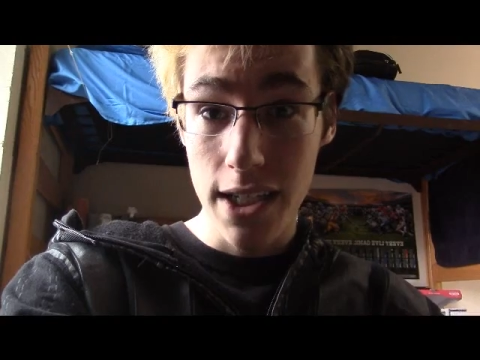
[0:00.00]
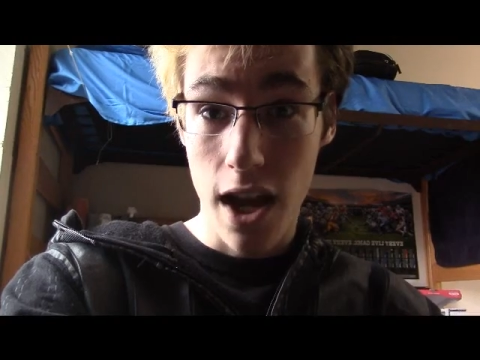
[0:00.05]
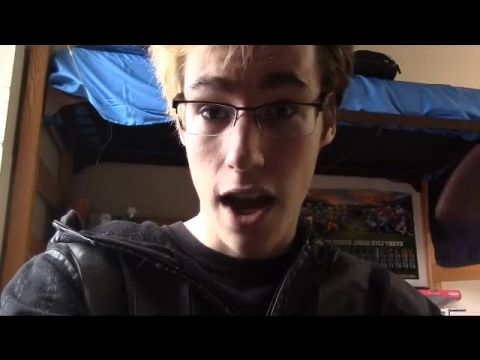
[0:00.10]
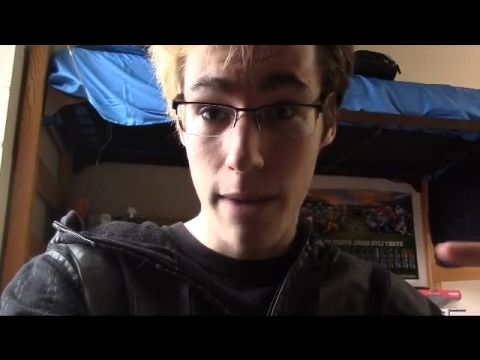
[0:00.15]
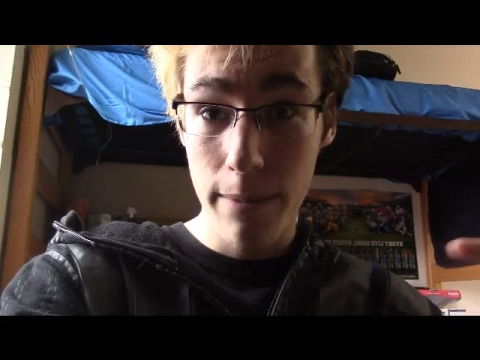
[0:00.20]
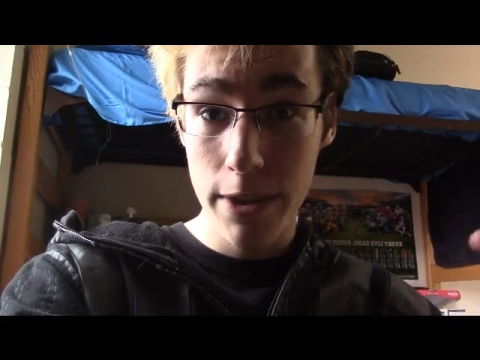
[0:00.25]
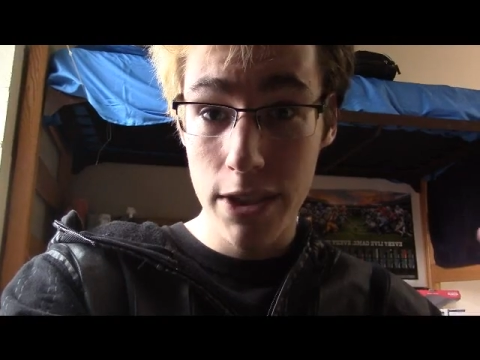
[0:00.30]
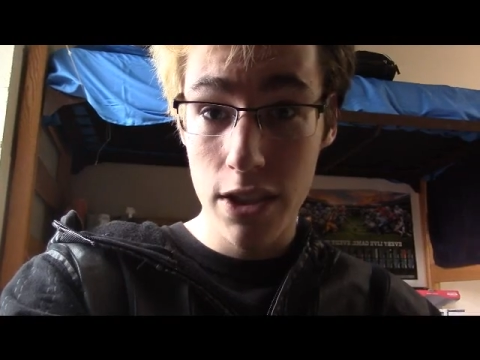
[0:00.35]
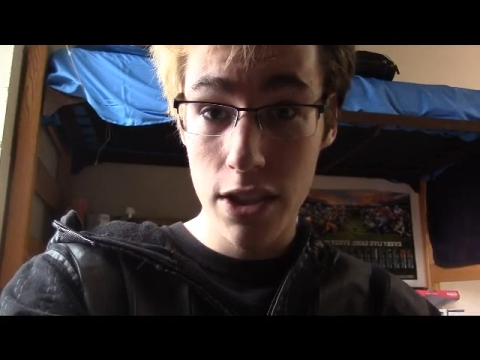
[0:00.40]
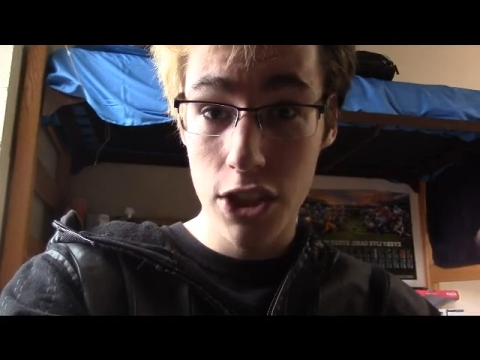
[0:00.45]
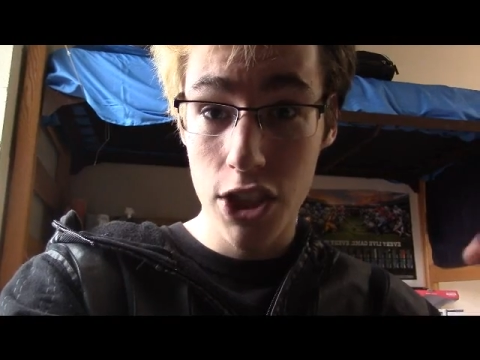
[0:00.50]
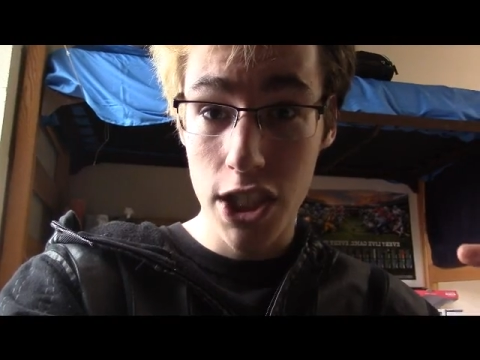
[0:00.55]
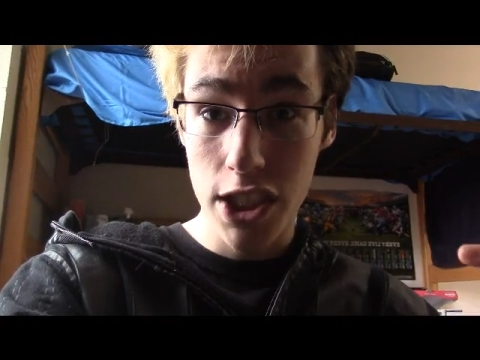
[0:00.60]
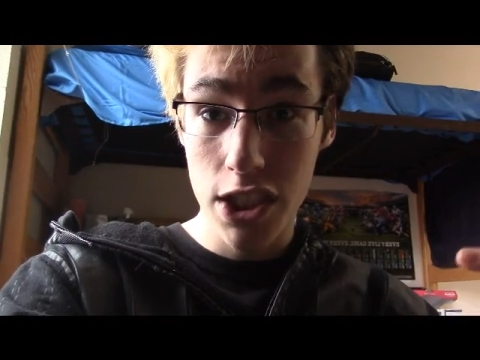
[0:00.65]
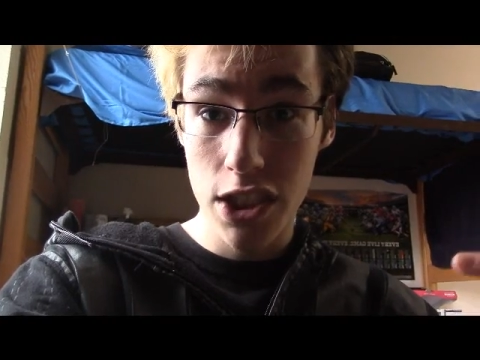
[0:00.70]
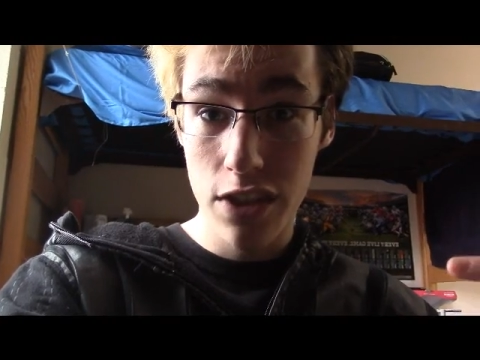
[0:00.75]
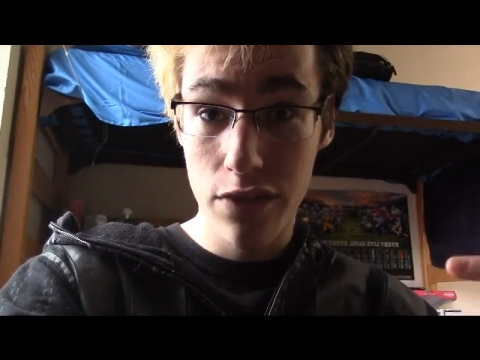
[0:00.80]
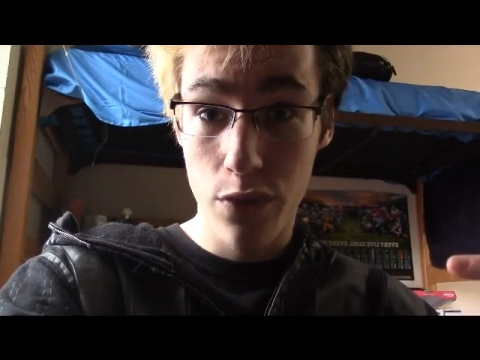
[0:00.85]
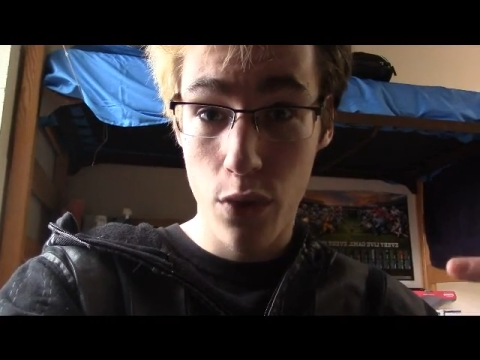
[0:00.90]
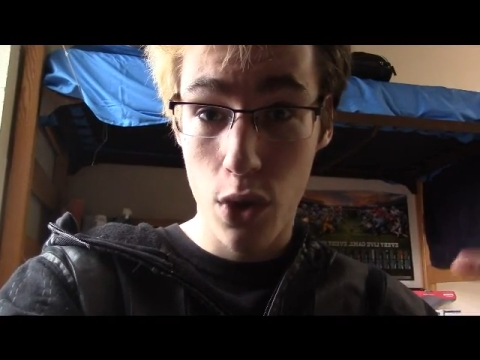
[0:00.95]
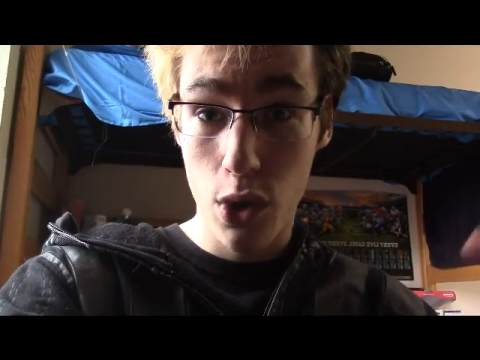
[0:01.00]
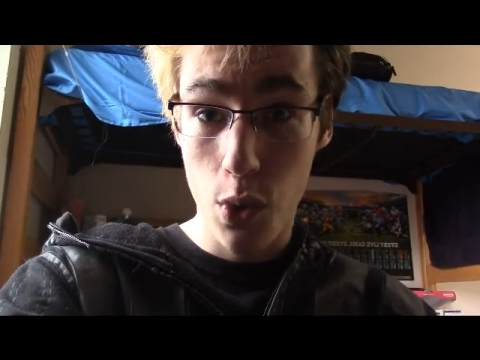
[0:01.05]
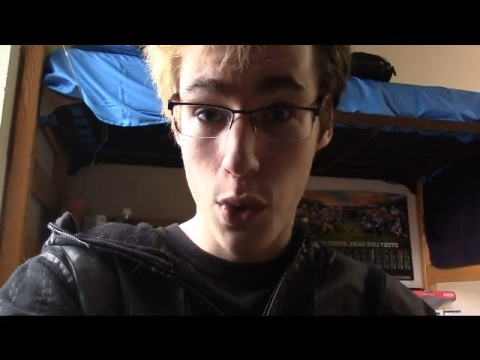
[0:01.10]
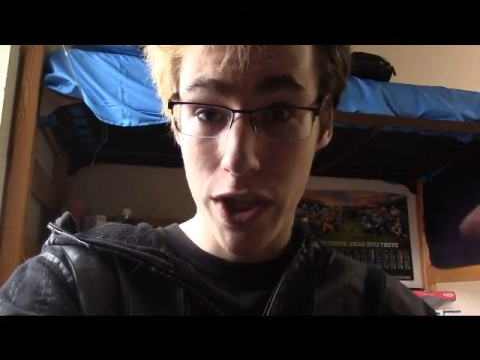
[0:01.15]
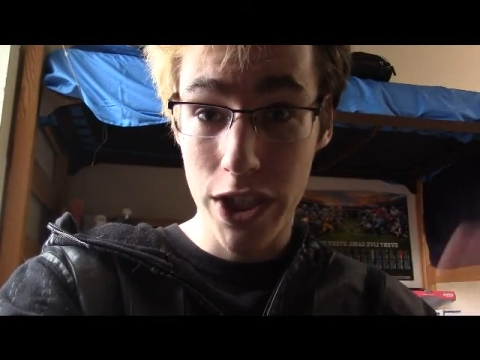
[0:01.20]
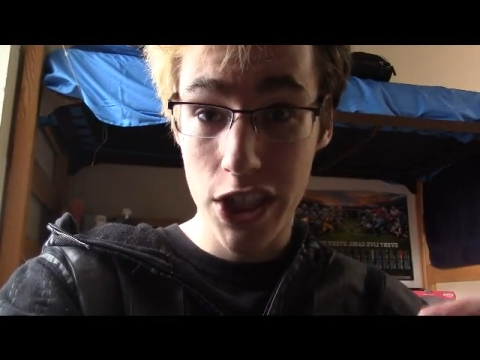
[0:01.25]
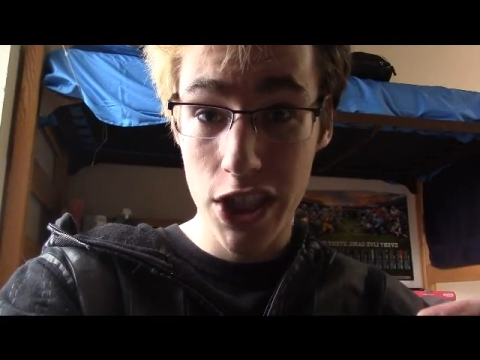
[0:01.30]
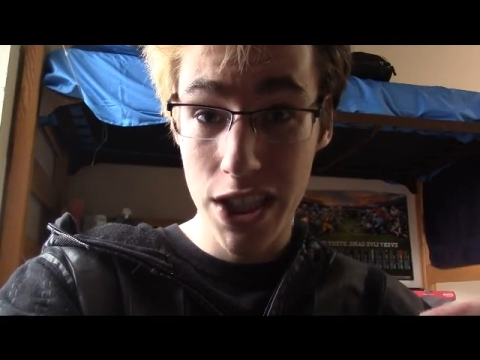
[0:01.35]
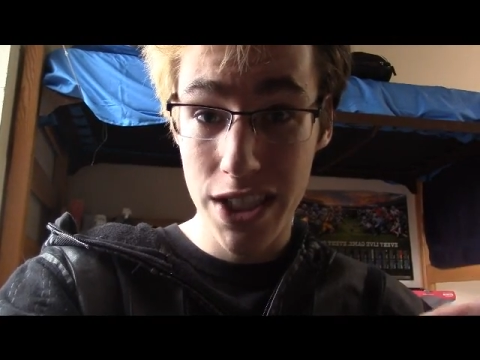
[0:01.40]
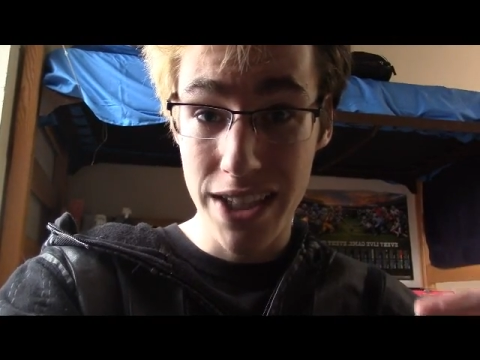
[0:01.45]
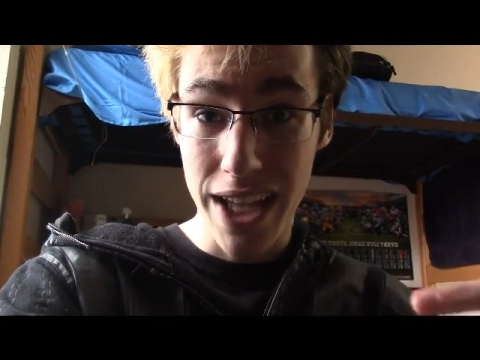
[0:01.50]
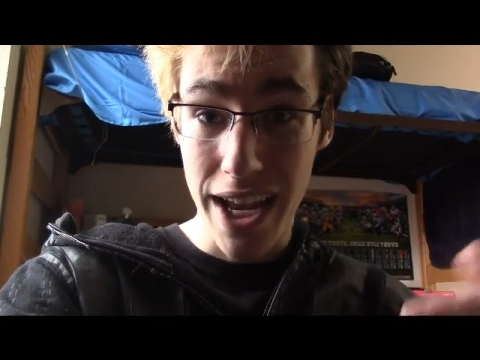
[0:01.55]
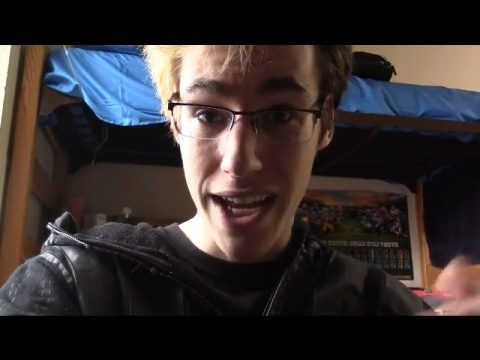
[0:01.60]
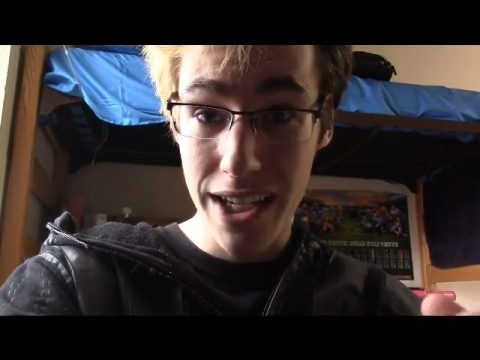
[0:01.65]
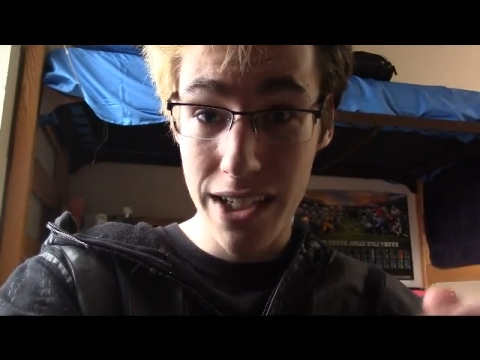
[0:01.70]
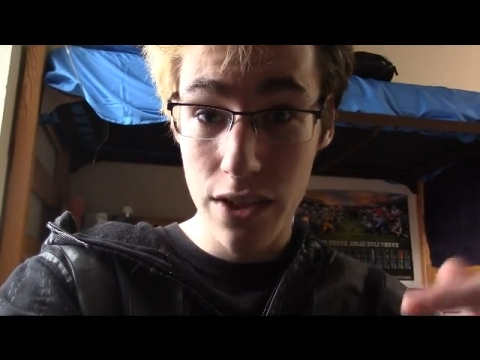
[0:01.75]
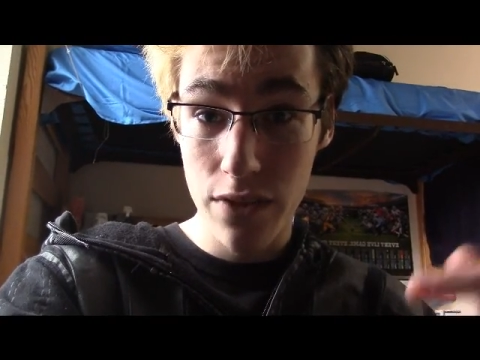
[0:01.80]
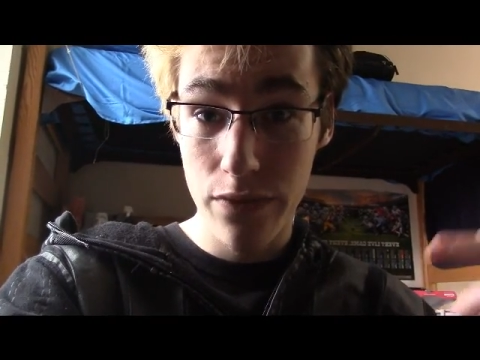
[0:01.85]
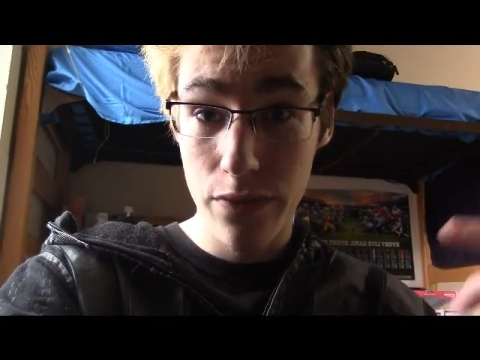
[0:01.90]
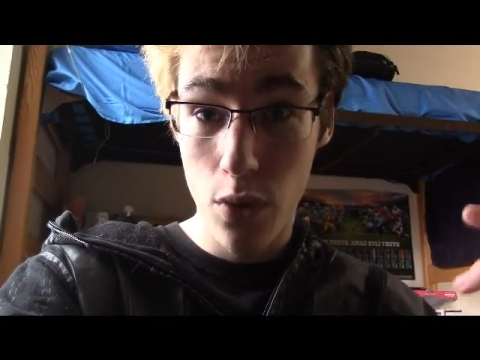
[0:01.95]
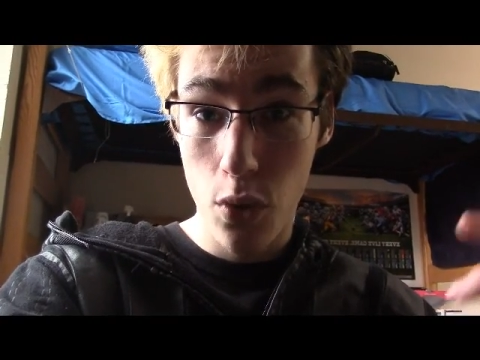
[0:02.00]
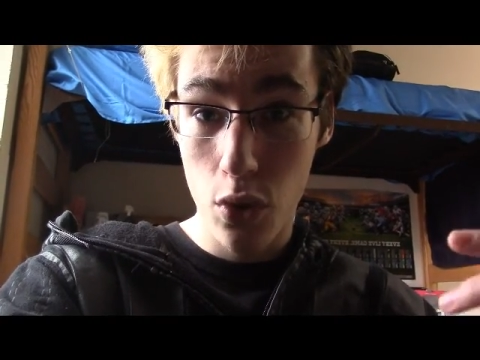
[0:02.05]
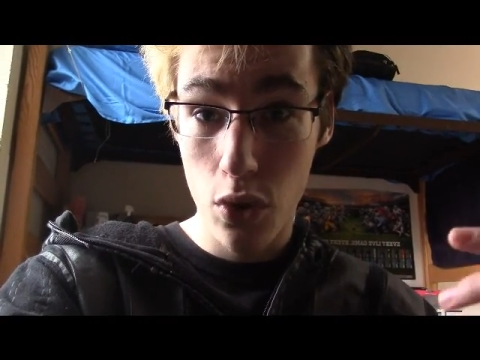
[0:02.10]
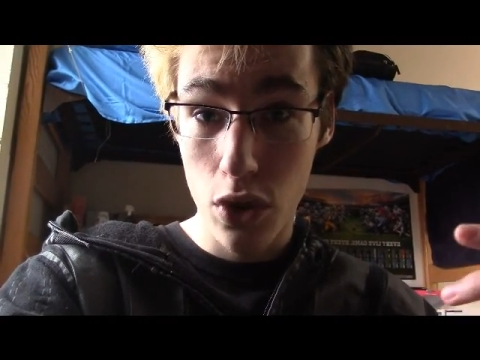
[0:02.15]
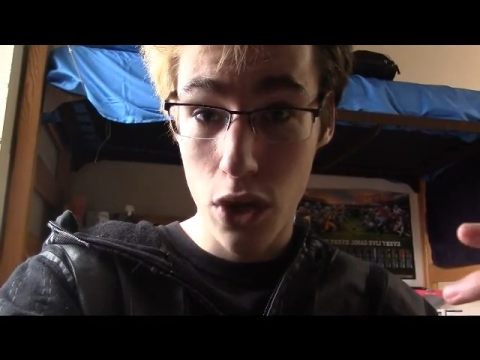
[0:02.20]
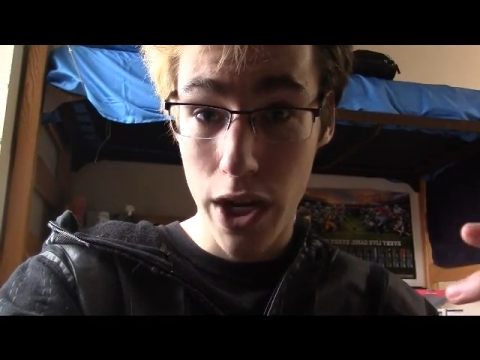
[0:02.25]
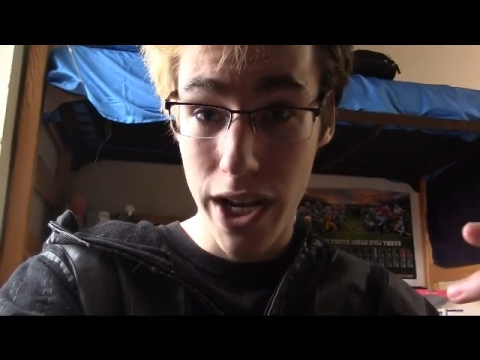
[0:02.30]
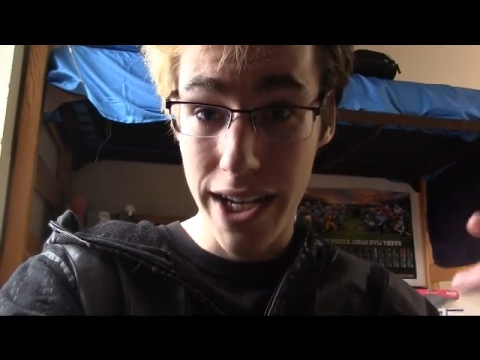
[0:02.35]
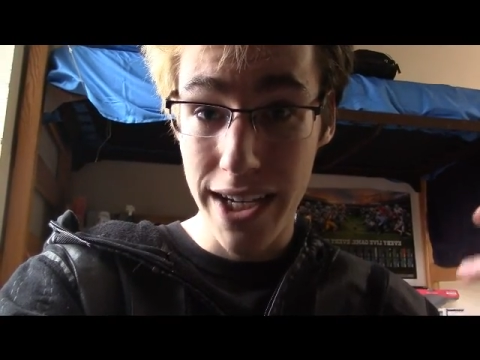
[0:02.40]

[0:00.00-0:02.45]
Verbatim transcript: it, comment suggestions for questions and for